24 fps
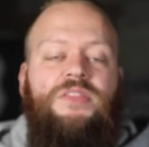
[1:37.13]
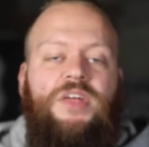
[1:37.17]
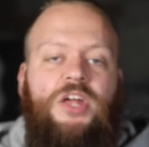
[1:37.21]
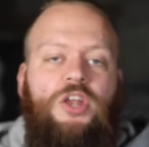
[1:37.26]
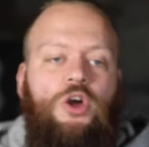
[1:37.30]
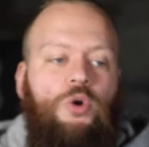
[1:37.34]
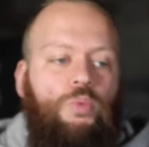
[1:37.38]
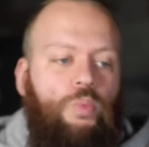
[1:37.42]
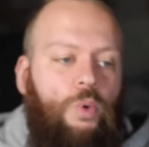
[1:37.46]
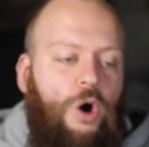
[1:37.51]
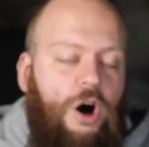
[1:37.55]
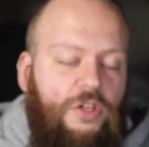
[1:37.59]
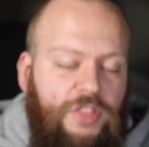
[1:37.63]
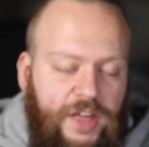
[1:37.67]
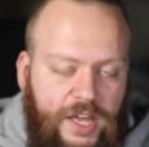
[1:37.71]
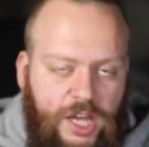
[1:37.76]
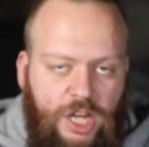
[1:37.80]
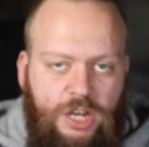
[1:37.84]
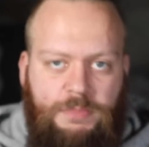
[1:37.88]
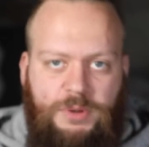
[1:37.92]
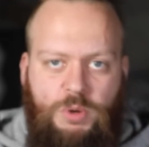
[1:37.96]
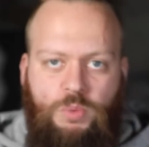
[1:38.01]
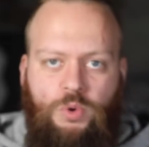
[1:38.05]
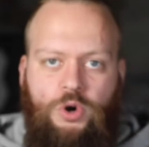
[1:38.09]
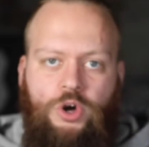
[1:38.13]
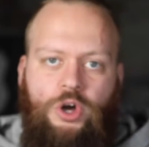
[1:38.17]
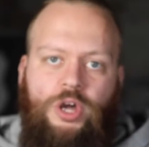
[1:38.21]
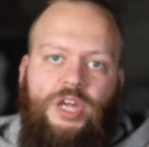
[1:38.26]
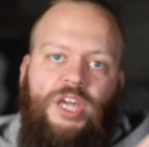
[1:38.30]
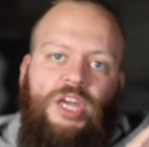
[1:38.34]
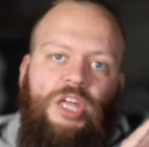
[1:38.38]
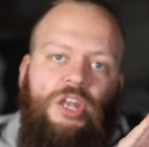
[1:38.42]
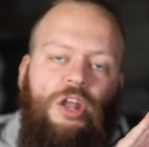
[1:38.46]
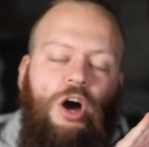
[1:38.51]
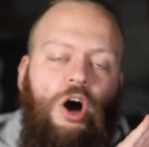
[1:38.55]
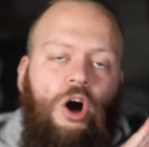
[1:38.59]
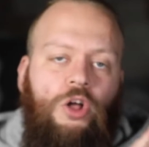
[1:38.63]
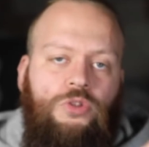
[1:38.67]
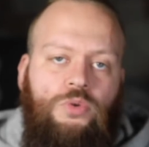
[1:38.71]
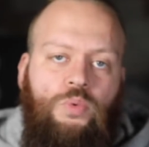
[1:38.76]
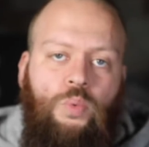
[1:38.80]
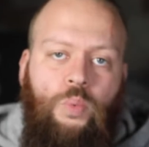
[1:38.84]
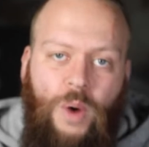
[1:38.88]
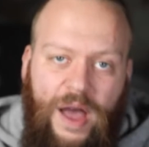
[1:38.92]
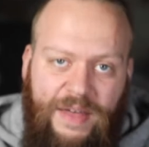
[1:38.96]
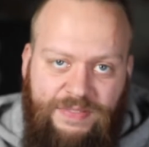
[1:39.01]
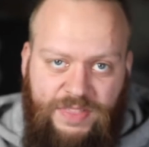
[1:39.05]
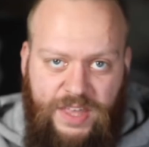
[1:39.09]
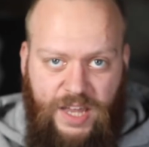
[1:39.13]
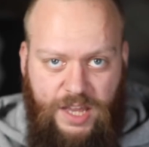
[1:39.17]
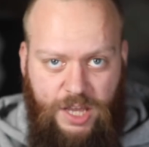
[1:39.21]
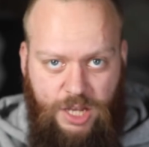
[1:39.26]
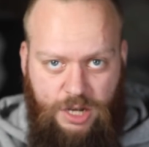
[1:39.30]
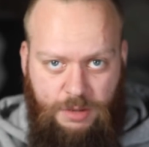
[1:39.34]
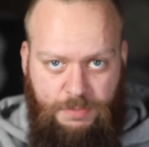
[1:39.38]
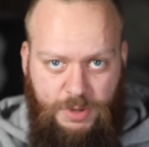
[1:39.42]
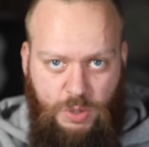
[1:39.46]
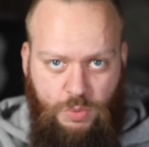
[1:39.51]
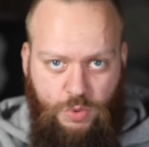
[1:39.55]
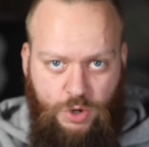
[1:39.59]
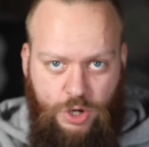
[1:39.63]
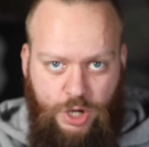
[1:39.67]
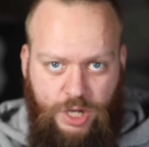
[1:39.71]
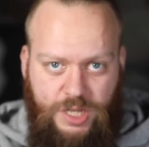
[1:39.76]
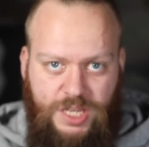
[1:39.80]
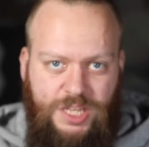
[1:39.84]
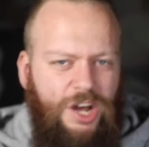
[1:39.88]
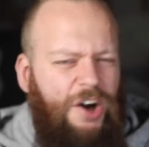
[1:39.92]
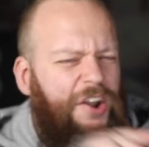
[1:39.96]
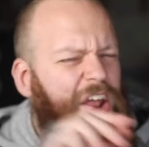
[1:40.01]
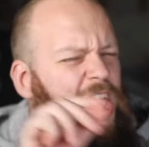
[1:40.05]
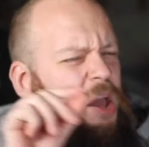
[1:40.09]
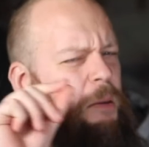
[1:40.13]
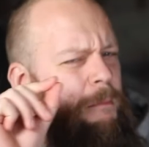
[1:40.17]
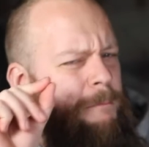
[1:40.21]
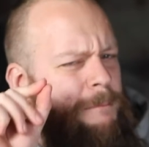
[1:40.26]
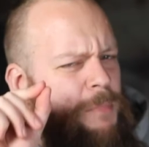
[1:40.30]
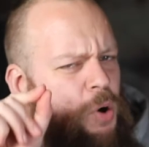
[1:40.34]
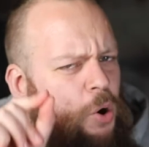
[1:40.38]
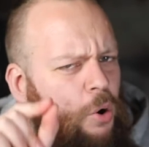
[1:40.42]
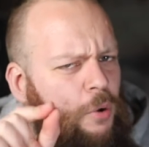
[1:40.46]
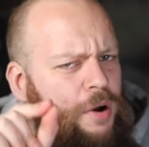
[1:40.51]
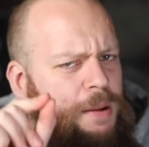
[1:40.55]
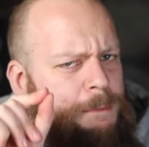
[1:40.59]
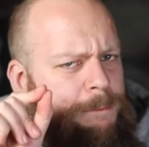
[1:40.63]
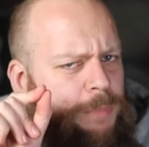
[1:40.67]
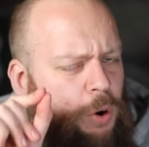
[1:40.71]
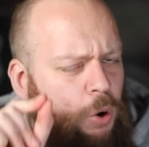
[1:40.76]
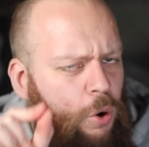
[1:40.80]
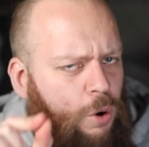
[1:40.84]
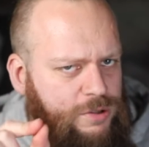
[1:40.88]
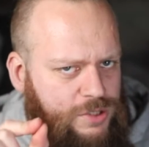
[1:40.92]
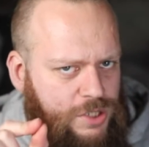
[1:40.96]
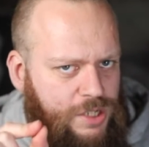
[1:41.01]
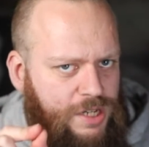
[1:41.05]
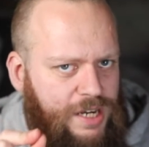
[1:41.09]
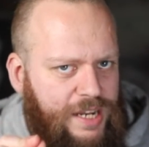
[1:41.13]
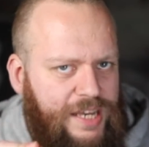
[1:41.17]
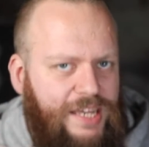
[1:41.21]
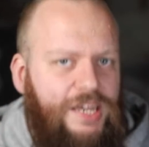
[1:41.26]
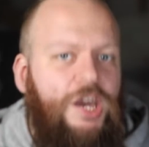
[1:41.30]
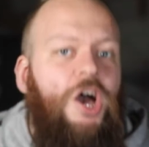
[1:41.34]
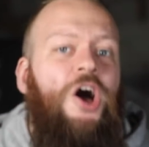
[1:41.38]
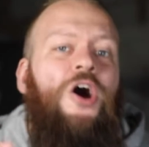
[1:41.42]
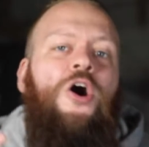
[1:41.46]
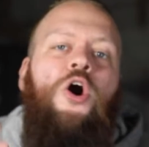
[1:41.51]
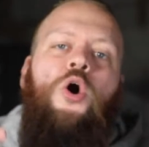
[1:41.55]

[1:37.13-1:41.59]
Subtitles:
They know what they're going to be working on, when they're going to be working on it, and more importantly,